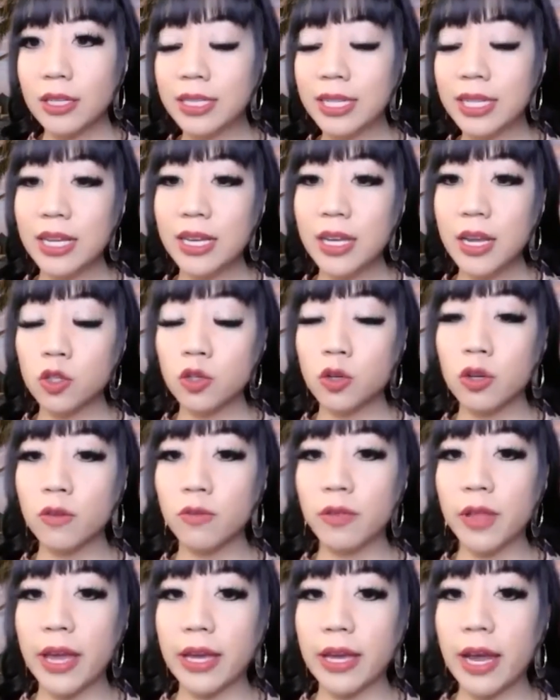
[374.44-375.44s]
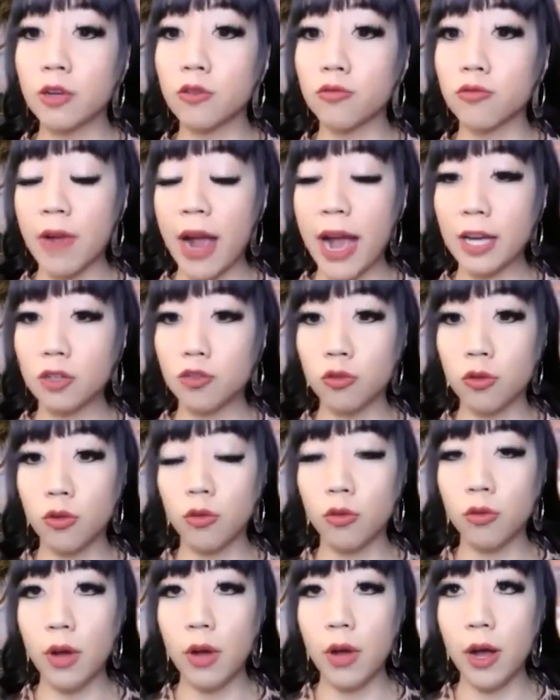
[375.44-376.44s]
did sort of like a
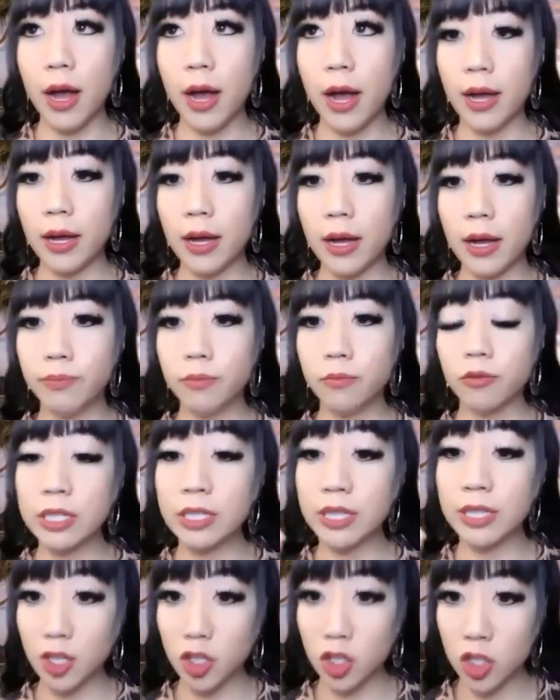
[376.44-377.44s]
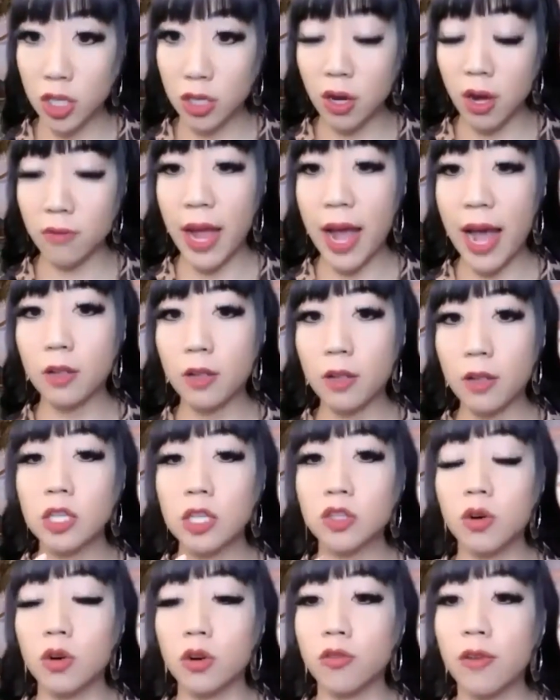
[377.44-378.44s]
gradual reduction of
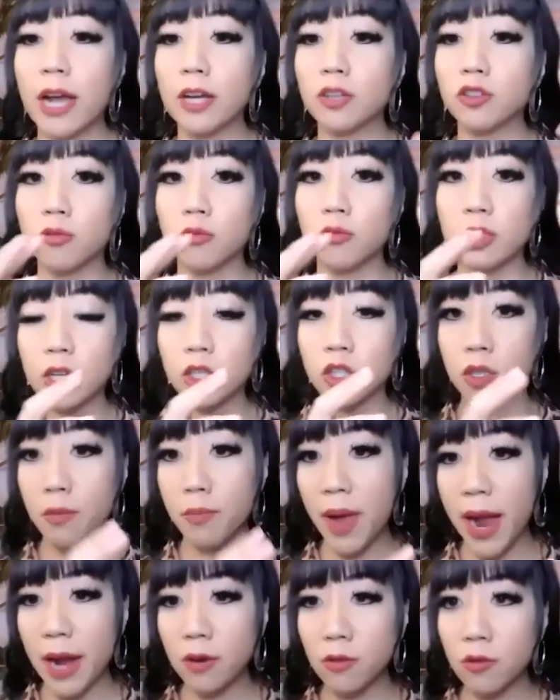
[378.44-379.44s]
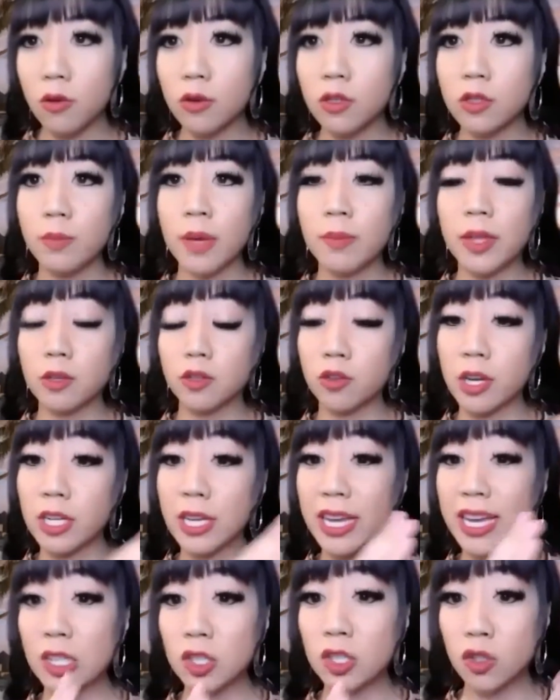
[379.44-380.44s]
calories or gradual reduction of macros, maybe they're trying
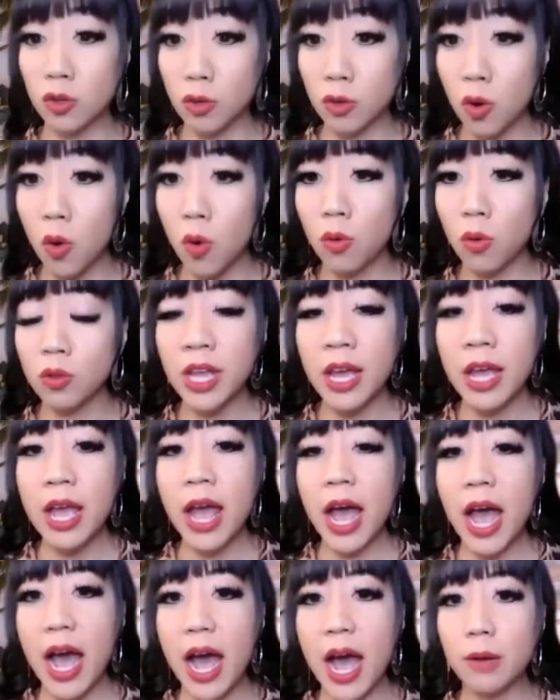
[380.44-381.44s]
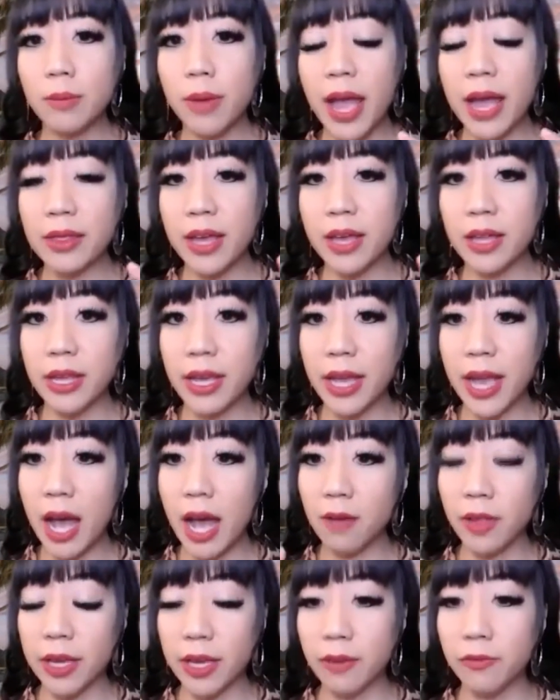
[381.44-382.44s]
to hit certain goals, and then they
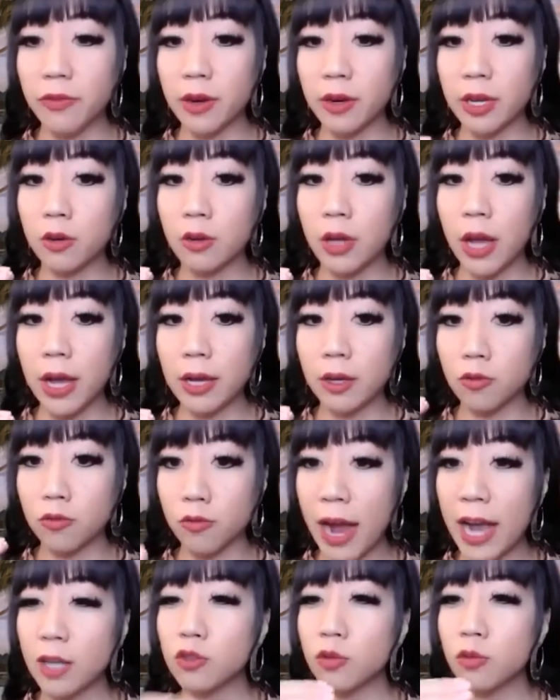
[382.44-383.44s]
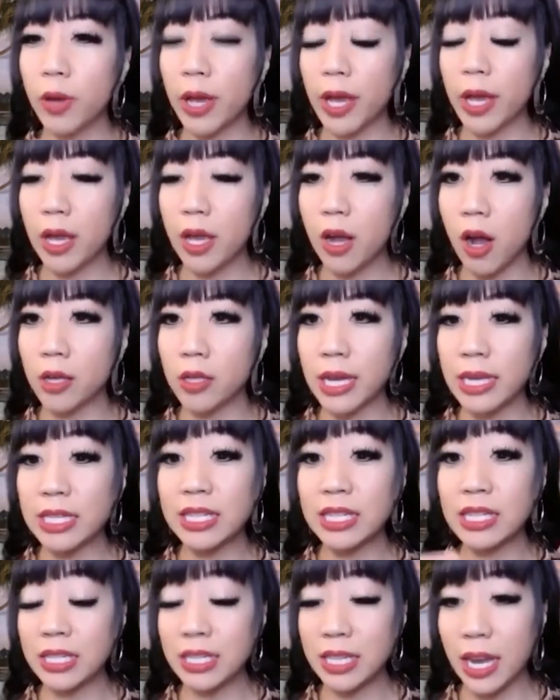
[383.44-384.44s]
have like a very gradual way and
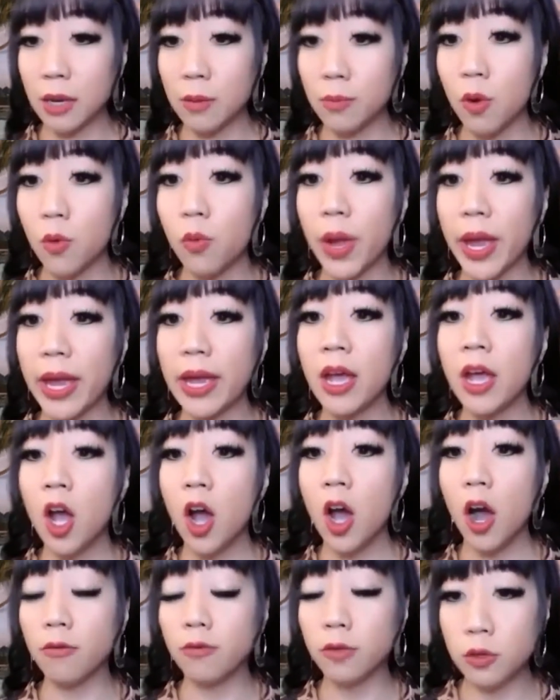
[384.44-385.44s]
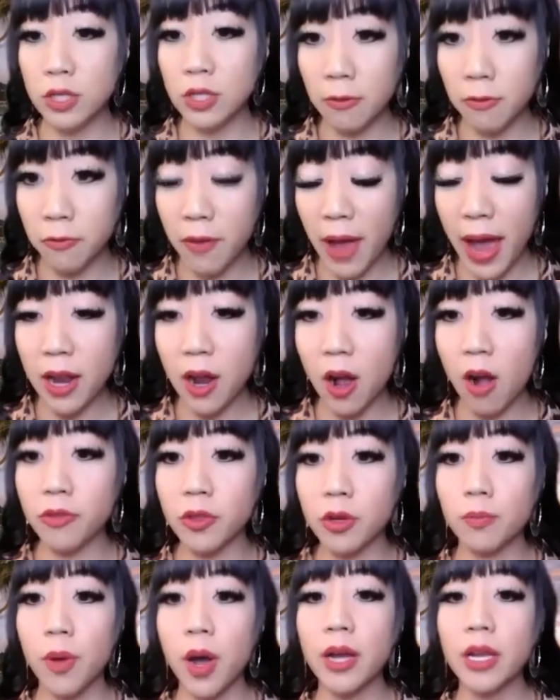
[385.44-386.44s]
sustainable way of losing fat off
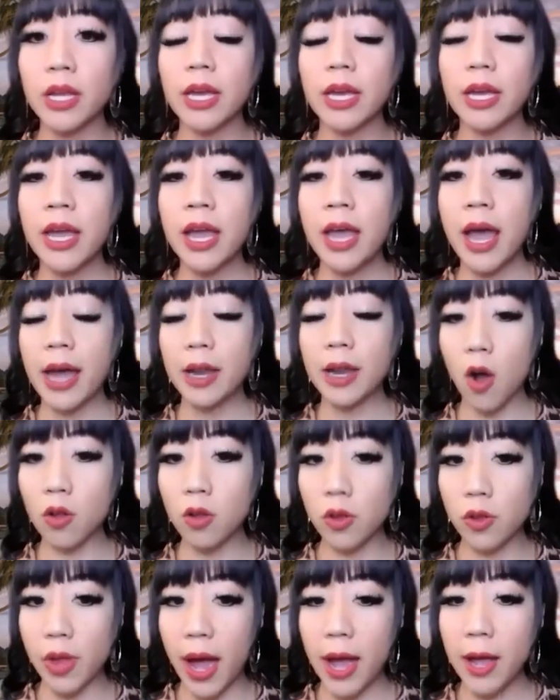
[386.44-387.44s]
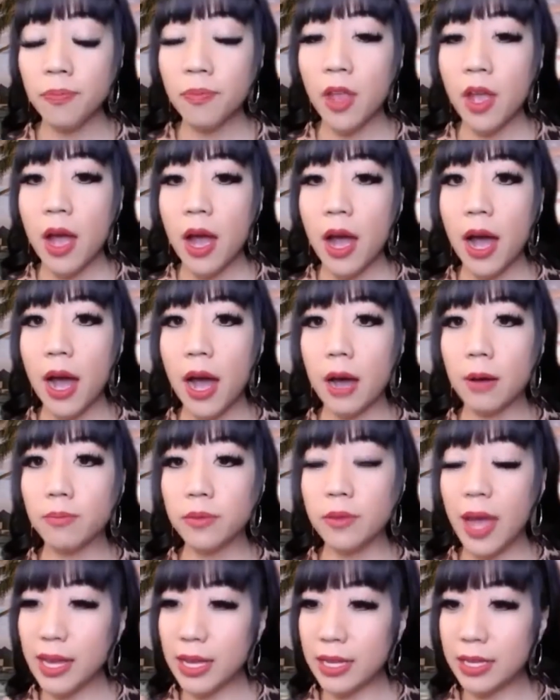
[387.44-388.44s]
their body and all of that,
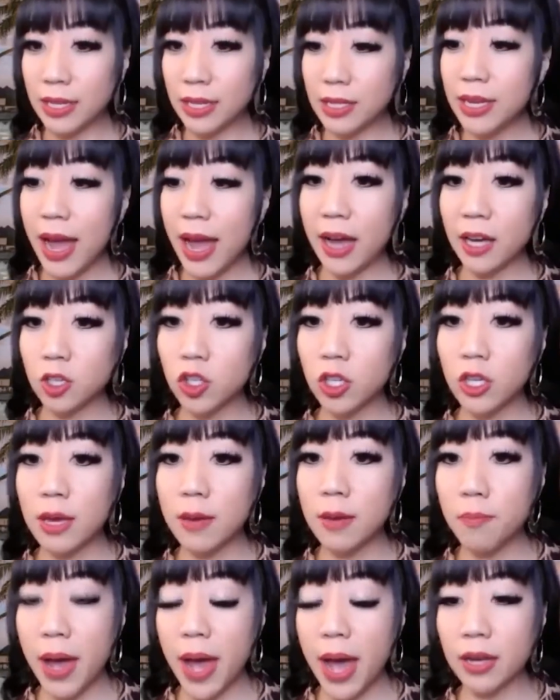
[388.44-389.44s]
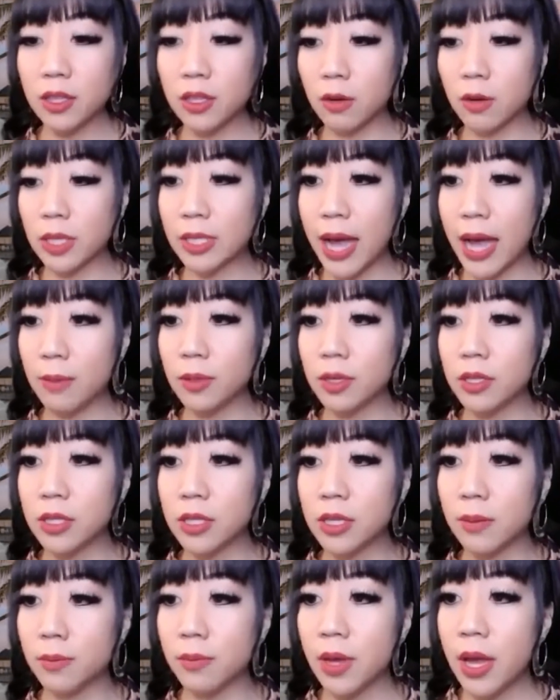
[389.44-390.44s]
that it doesn't actually impact their
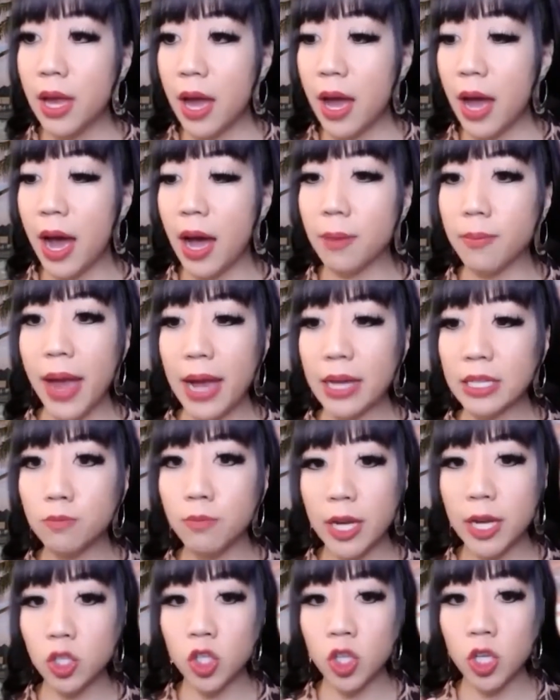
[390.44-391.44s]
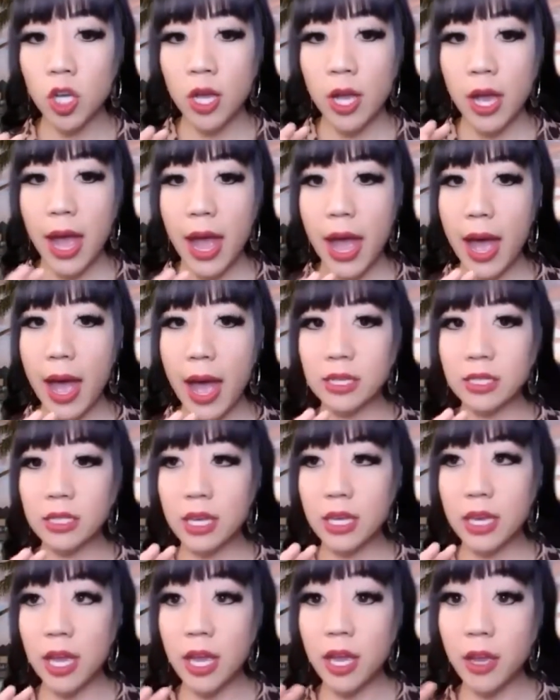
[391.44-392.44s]
metabolism as much as
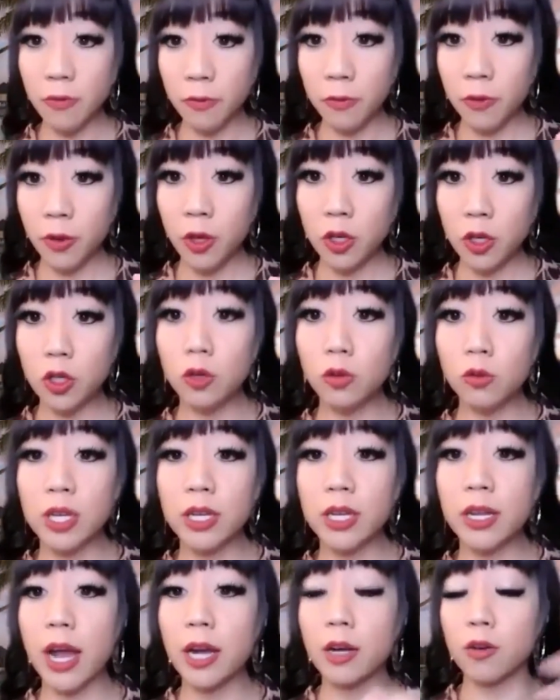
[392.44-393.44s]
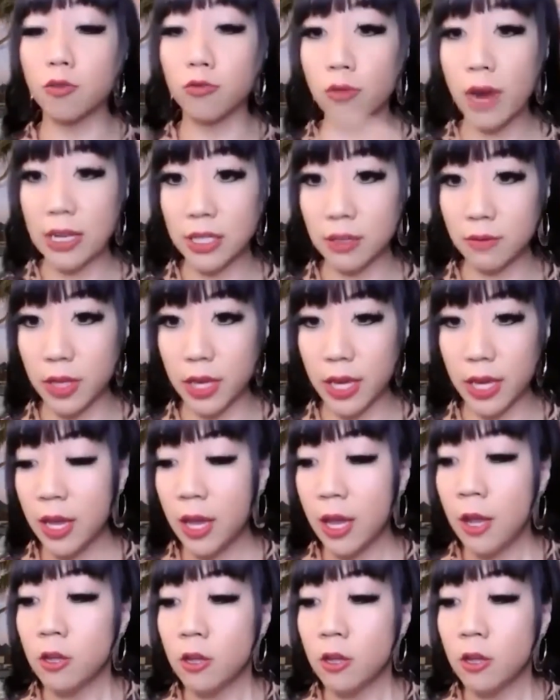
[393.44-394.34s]
if you did it aggressively.